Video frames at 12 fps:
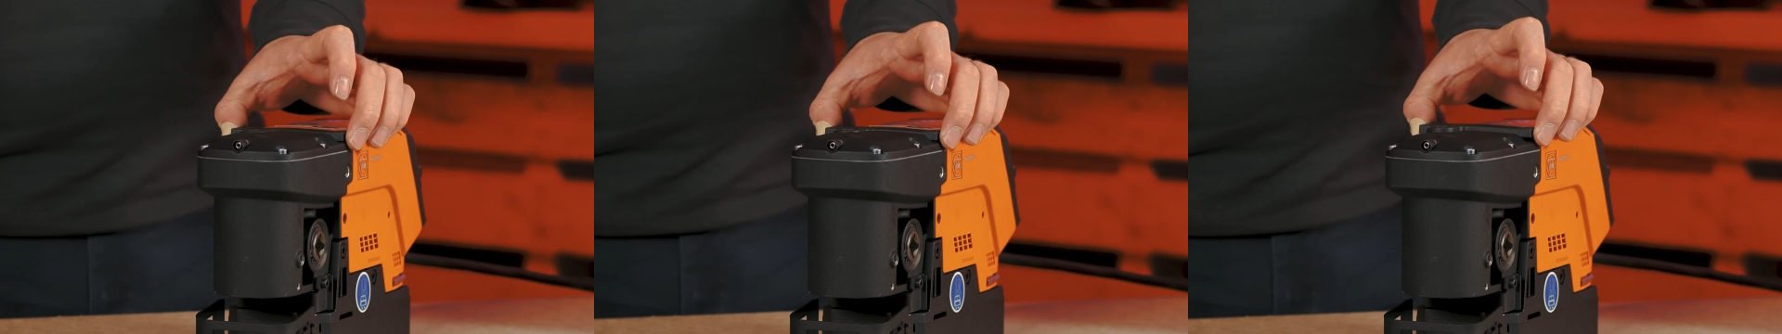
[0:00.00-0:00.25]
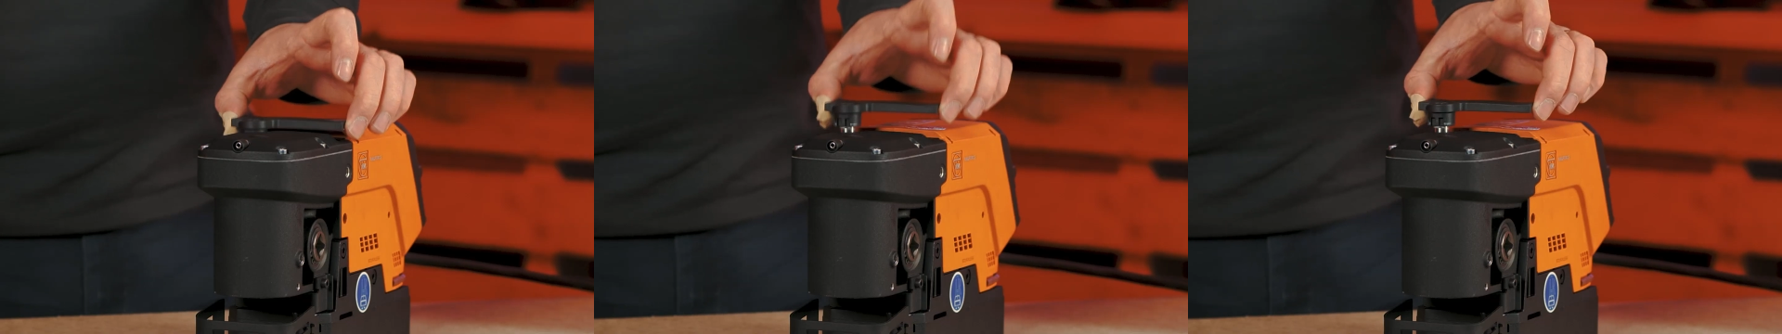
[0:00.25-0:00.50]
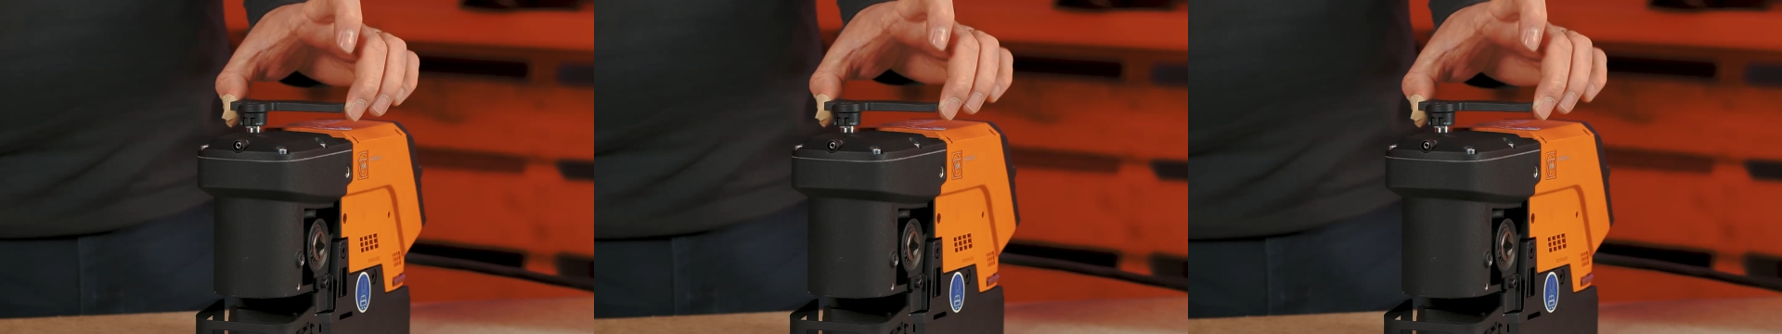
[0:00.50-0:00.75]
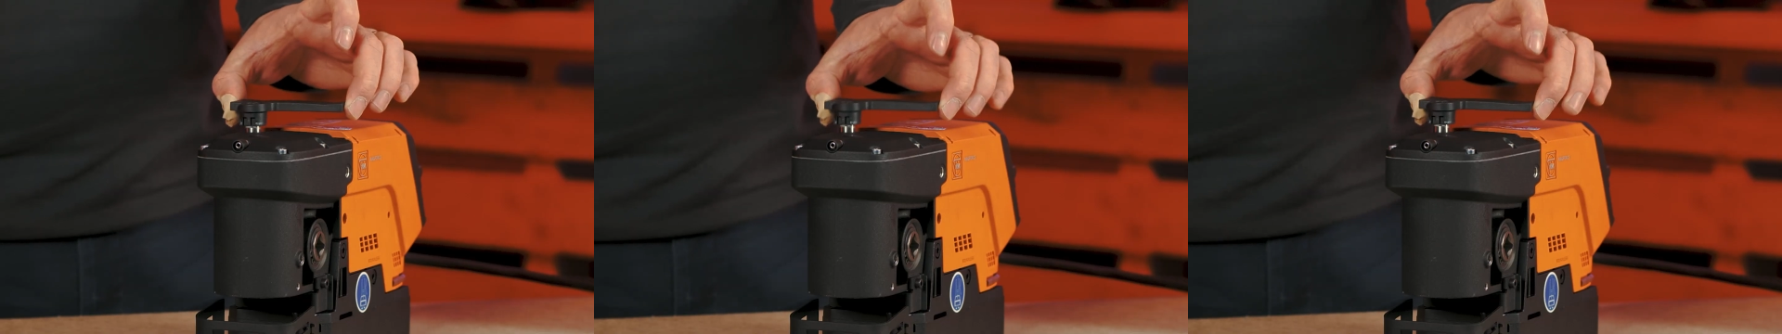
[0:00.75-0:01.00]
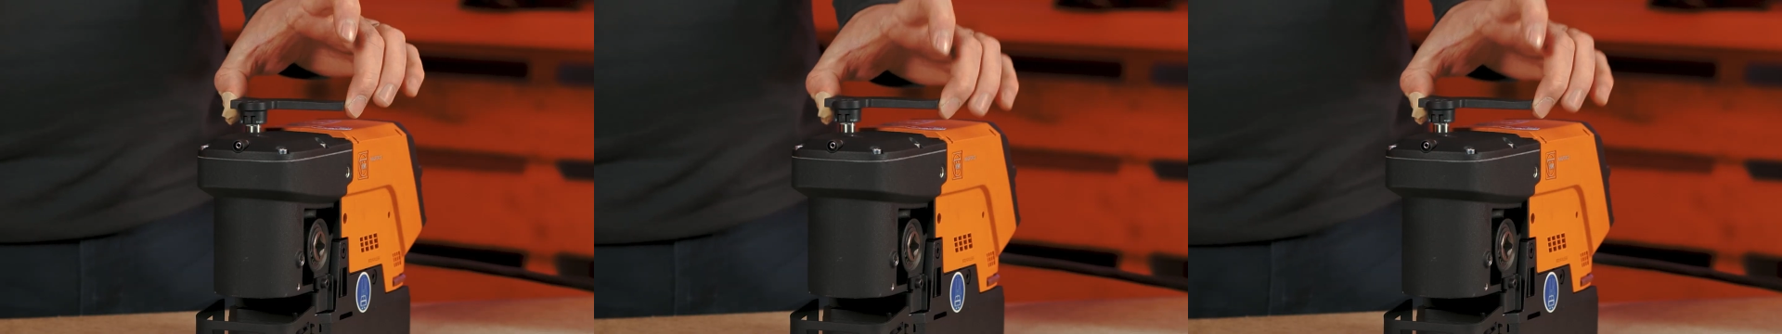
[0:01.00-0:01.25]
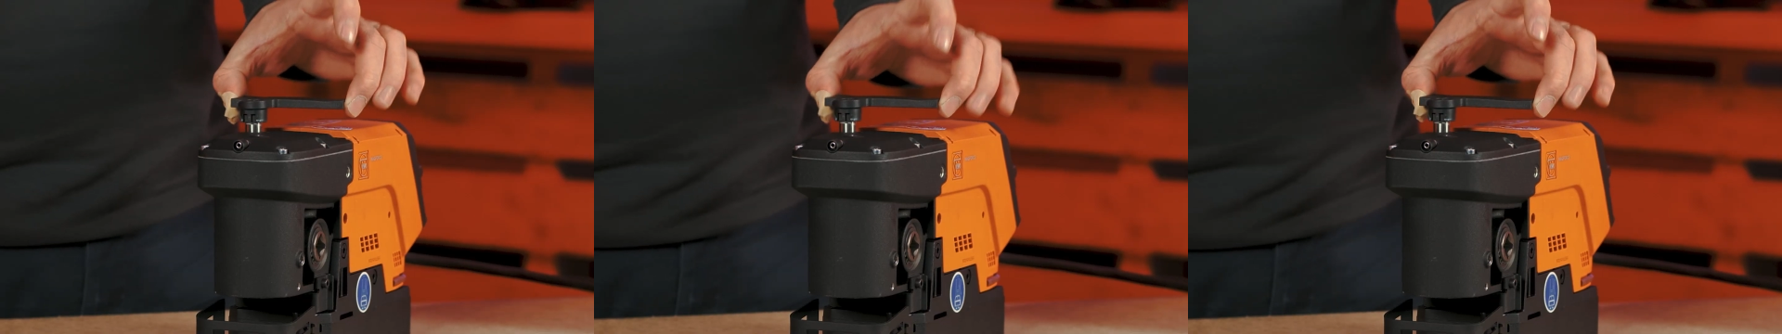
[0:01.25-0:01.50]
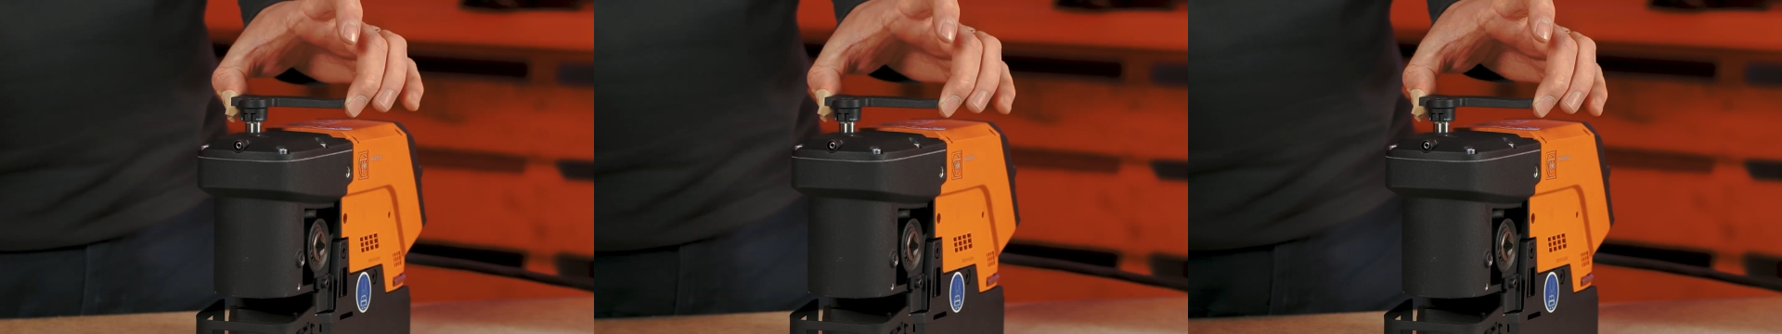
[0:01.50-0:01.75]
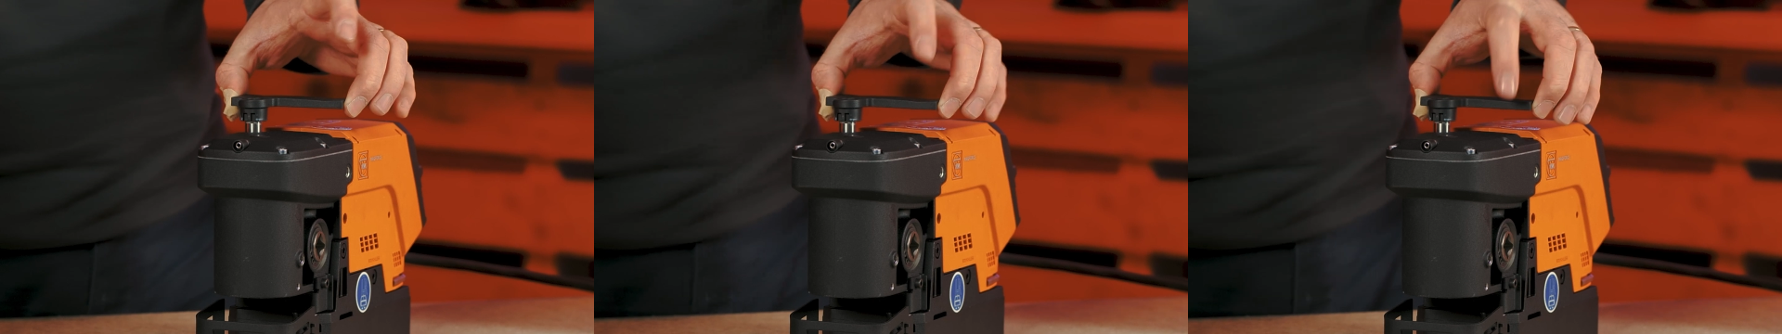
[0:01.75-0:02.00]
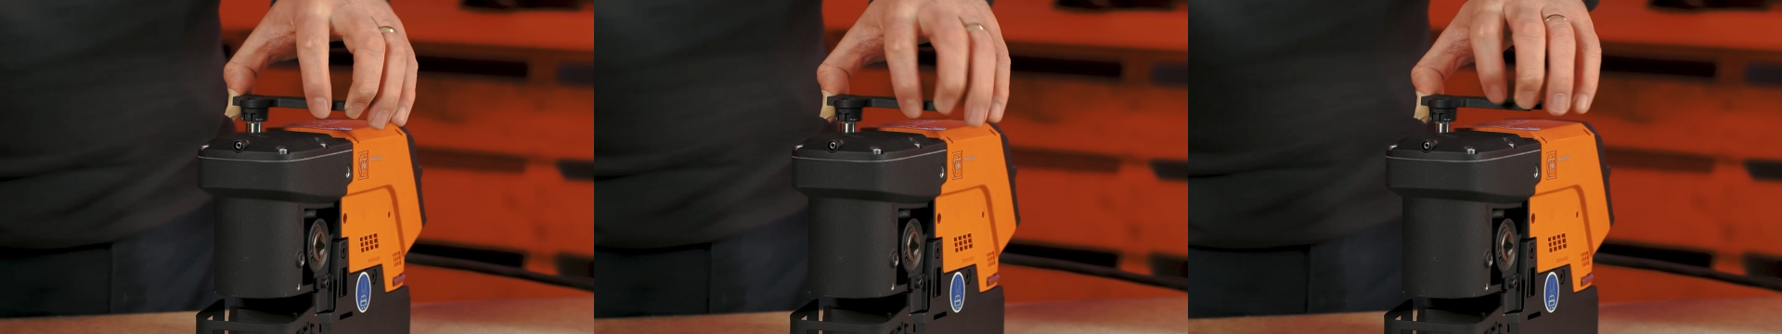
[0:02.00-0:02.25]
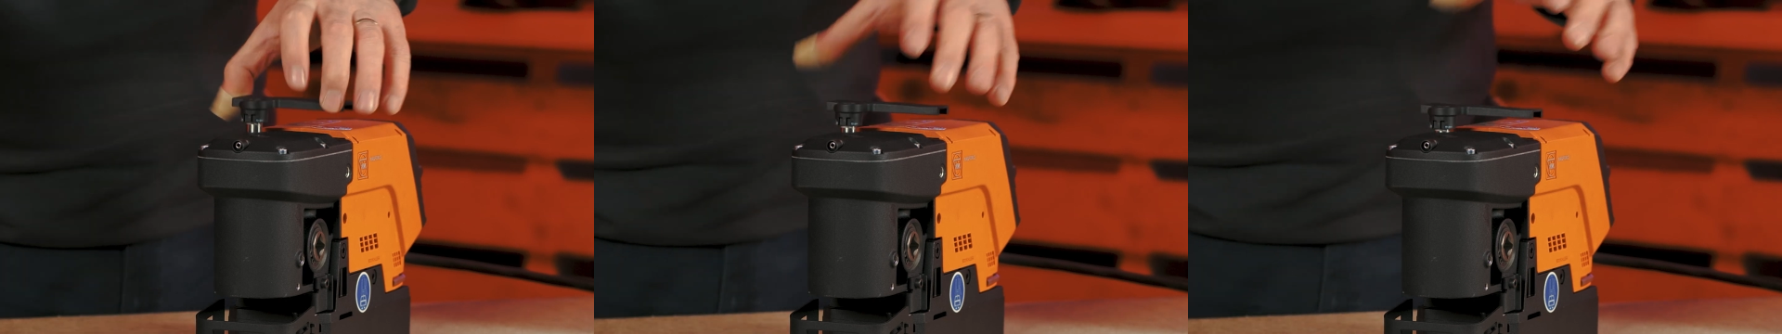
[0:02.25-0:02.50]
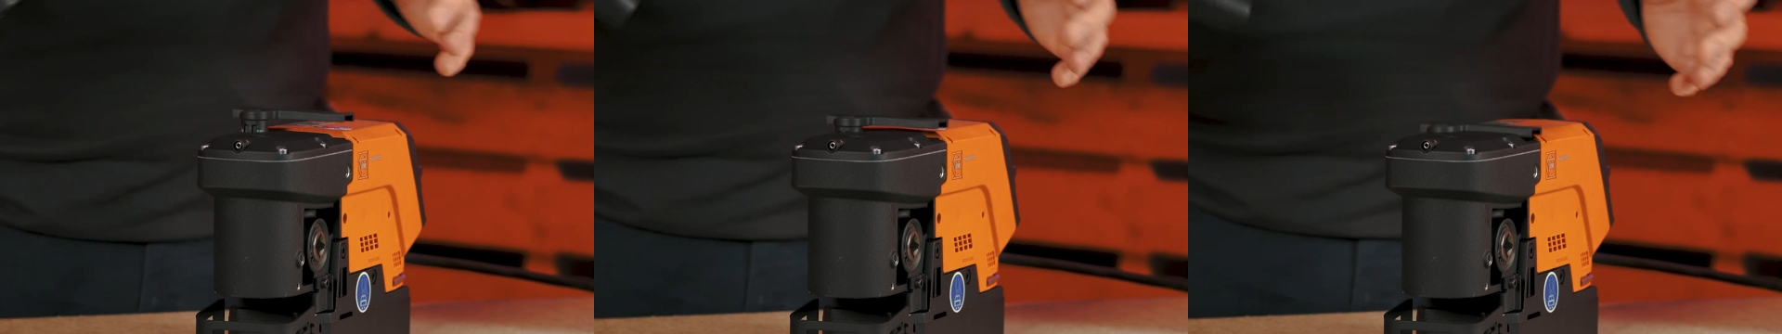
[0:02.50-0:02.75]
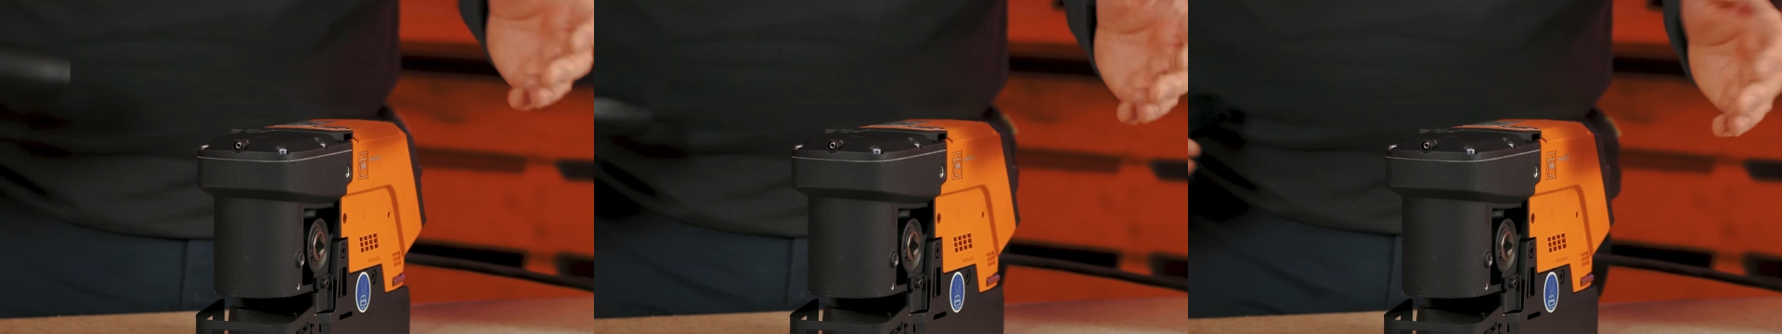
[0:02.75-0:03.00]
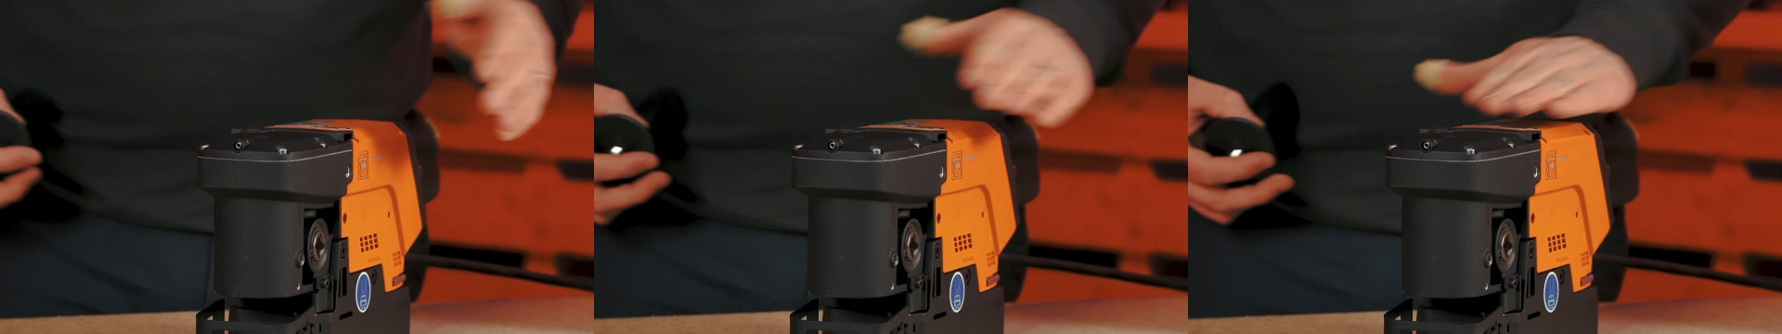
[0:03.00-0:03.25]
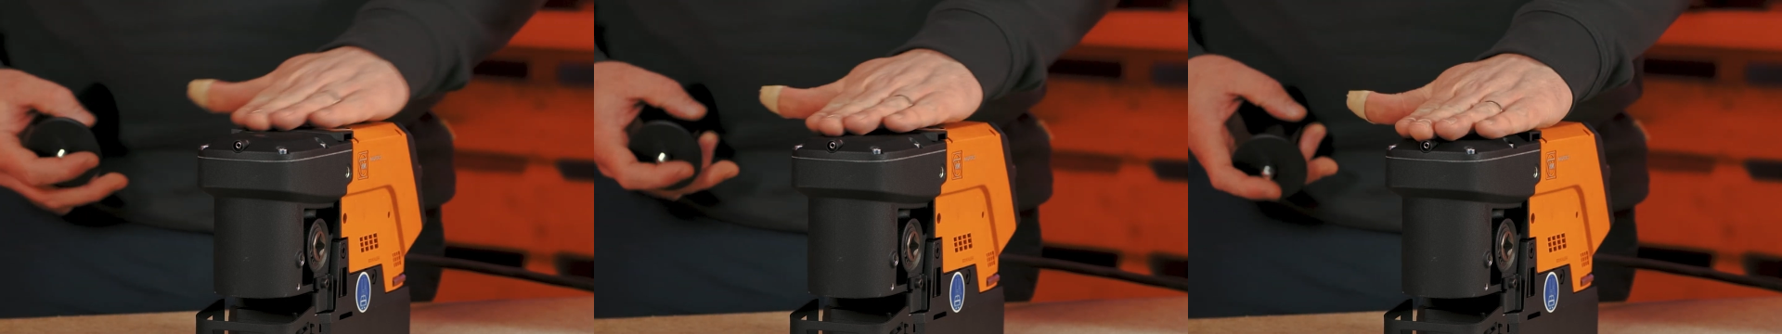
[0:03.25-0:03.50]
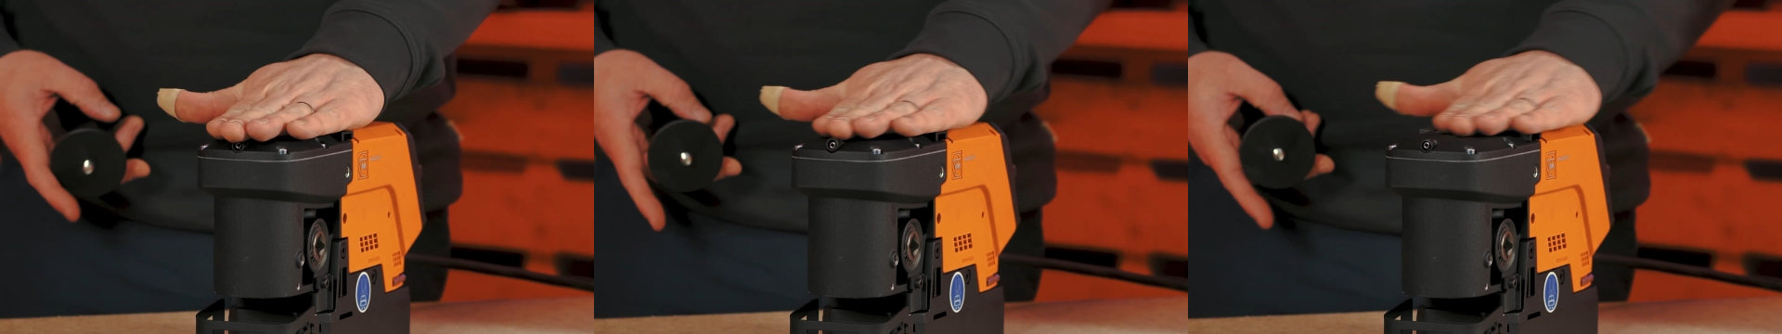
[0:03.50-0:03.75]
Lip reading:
[unreadable: no face in view]